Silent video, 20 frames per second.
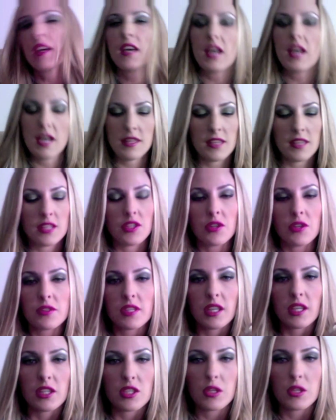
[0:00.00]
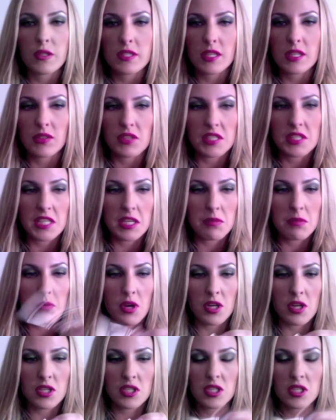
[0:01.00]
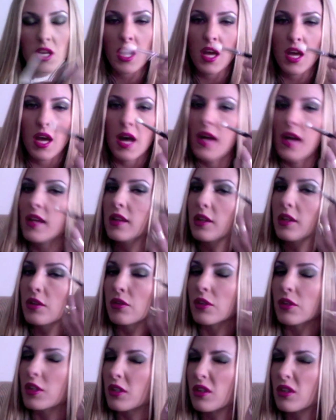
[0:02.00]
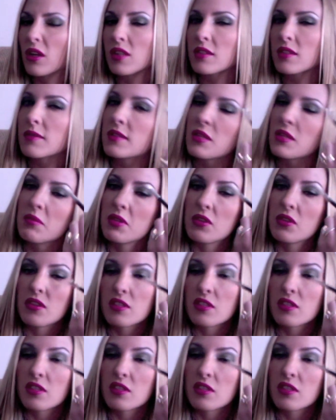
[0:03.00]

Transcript: and then using a 217 brush, I literally, you guys have seen me do this,